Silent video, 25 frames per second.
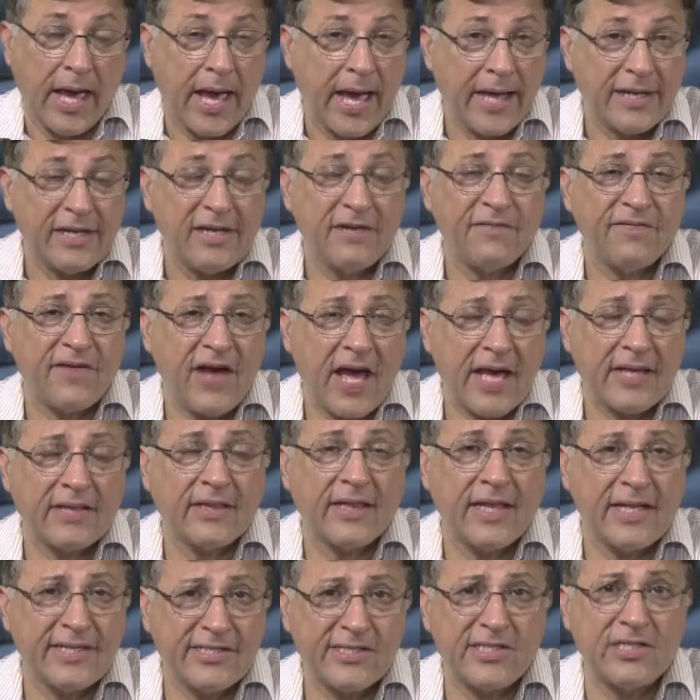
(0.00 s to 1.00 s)
And in
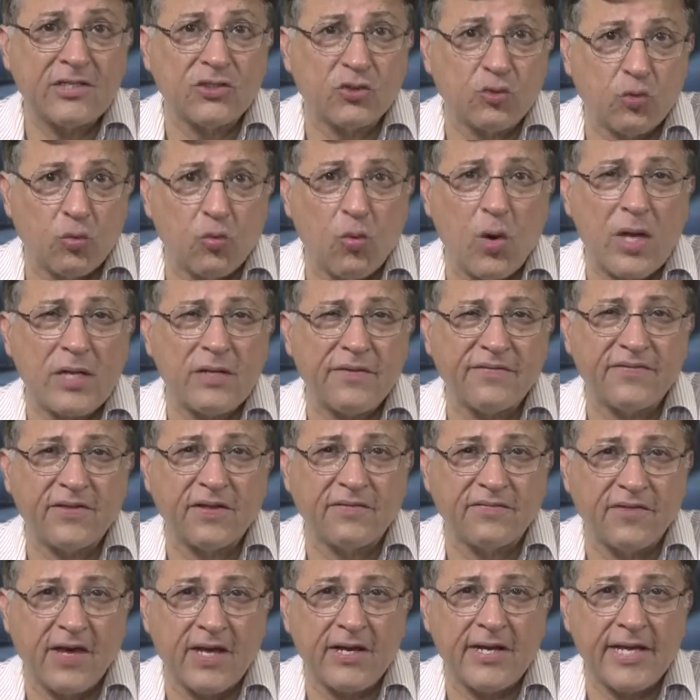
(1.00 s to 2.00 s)
fact, this is one of
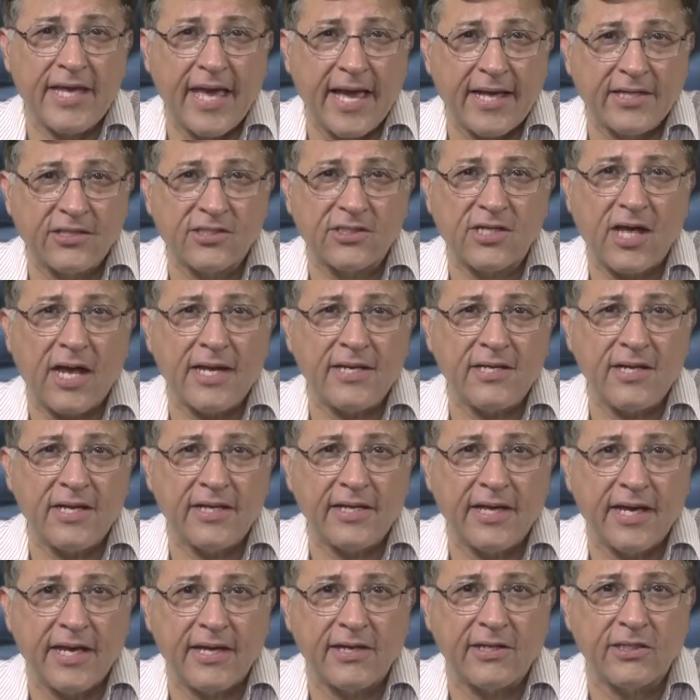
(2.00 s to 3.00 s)
the very
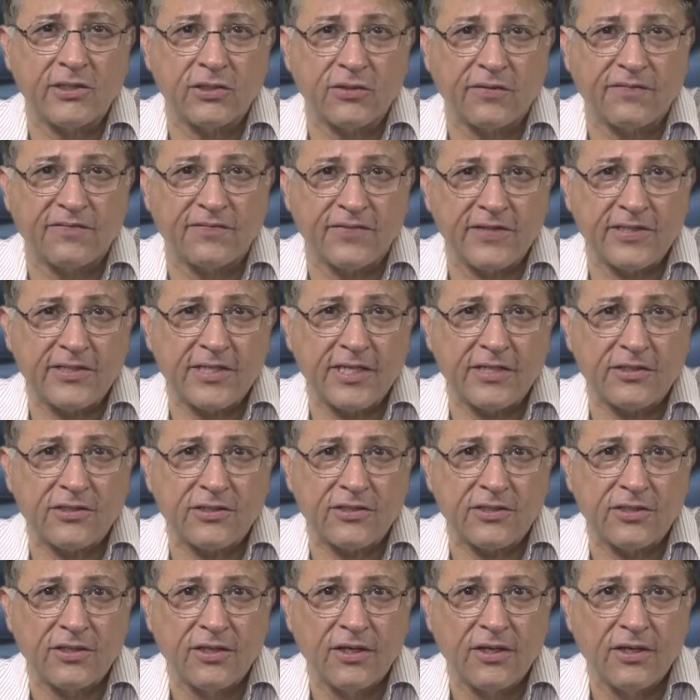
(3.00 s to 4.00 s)
exciting areas of
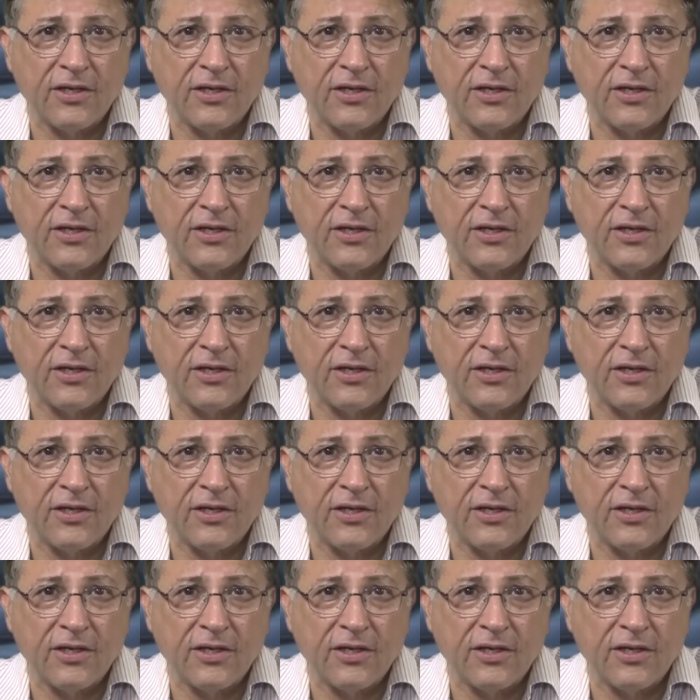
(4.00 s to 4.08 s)
physics.